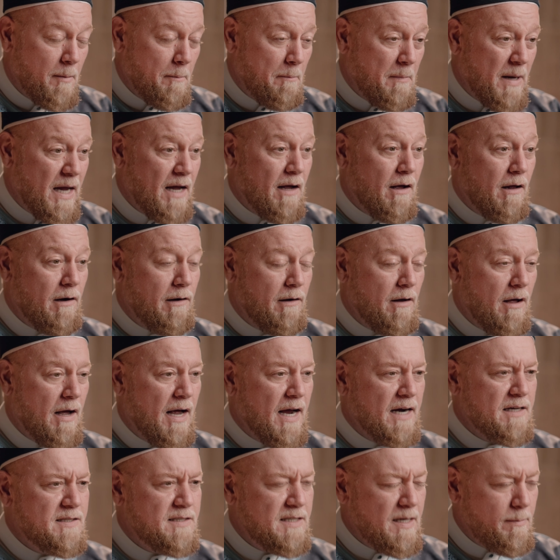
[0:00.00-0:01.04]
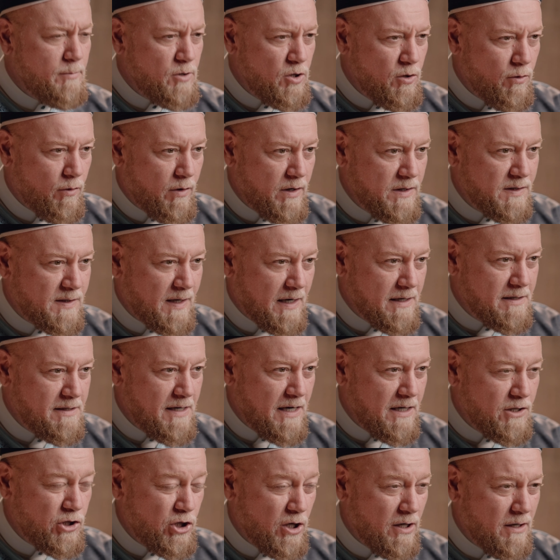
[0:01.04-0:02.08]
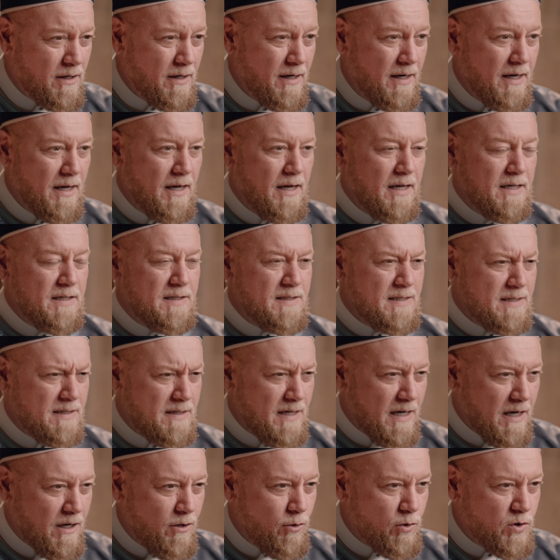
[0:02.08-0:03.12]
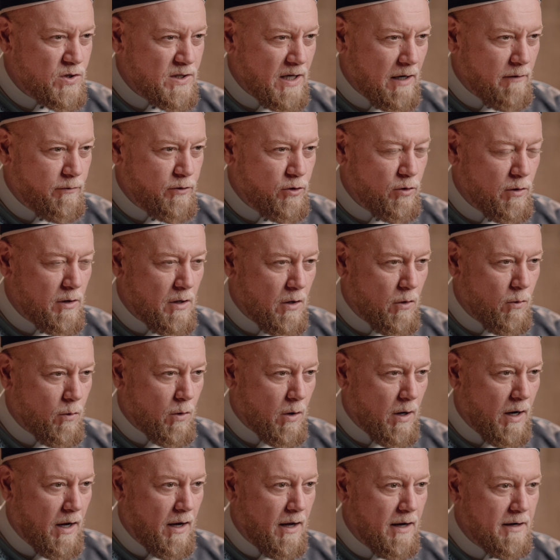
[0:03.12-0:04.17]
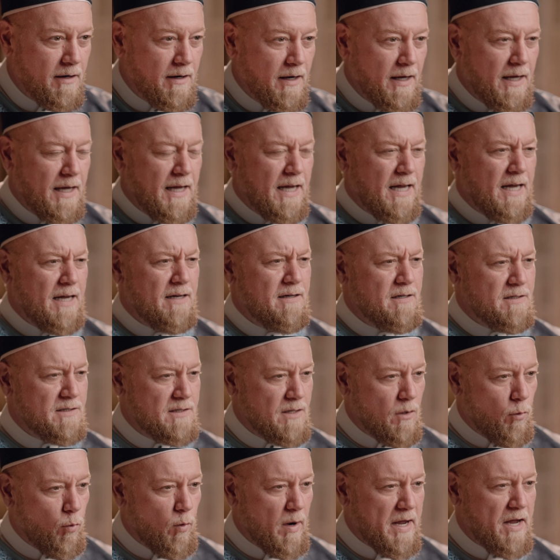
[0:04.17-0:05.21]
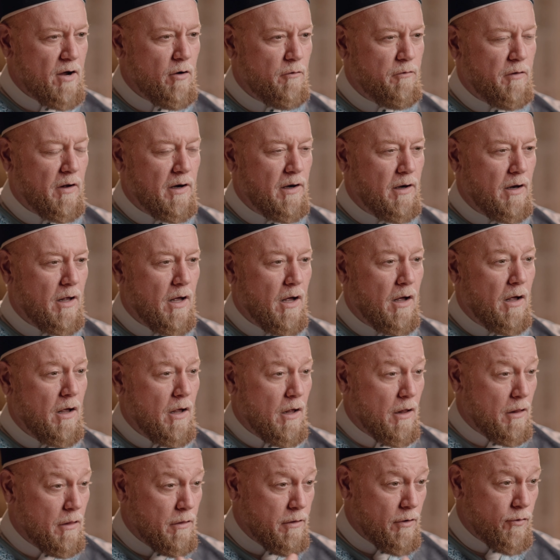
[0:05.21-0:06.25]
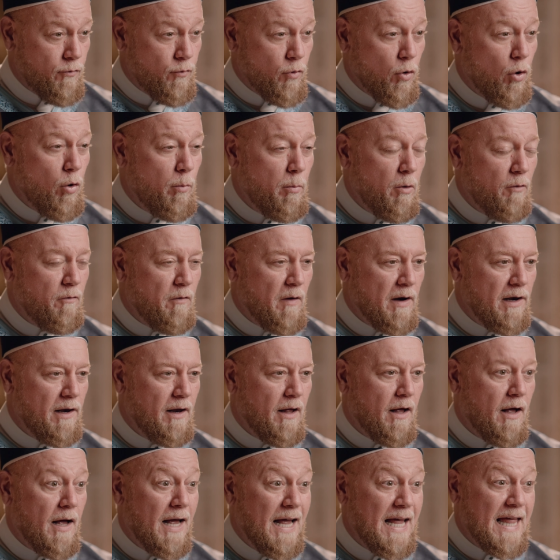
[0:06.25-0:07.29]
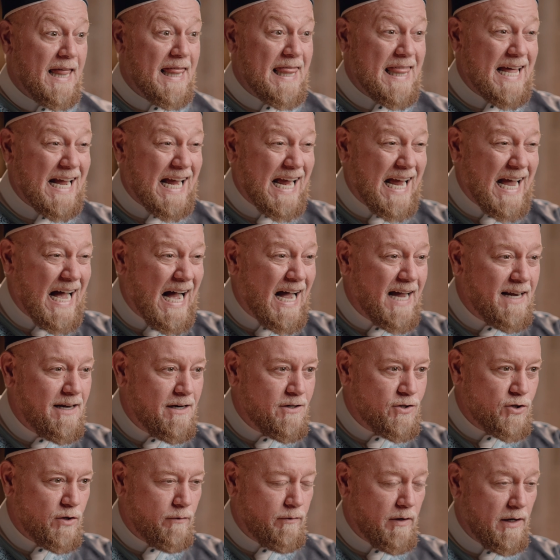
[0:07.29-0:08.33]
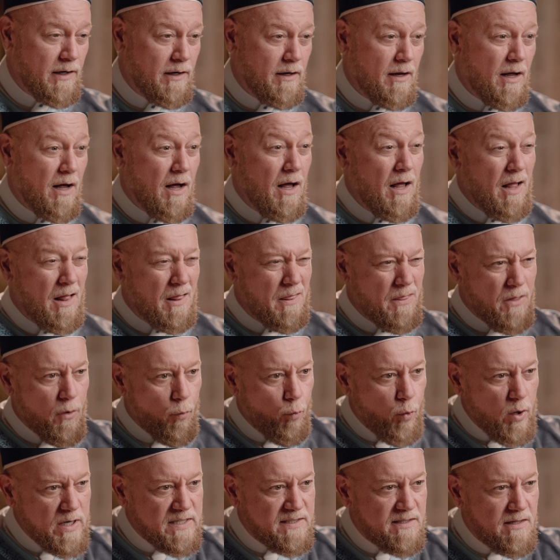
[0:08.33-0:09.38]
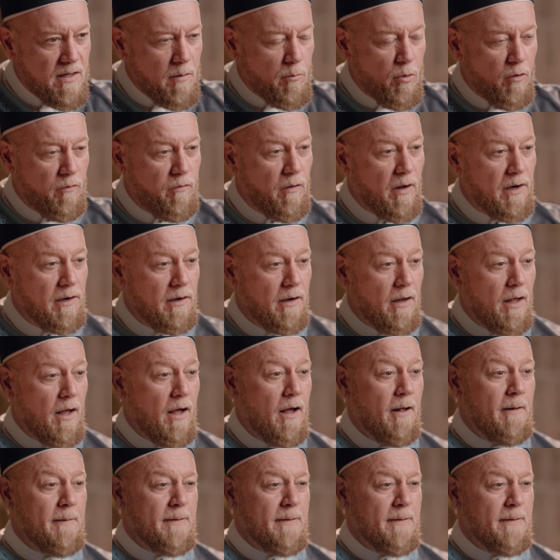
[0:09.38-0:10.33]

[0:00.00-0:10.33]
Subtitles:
May Allah accept your recitation. Stick yourself to the Qur'an. It is the way of Allah, the robe of Allah, the guidance of Allah, the wisdom of Allah,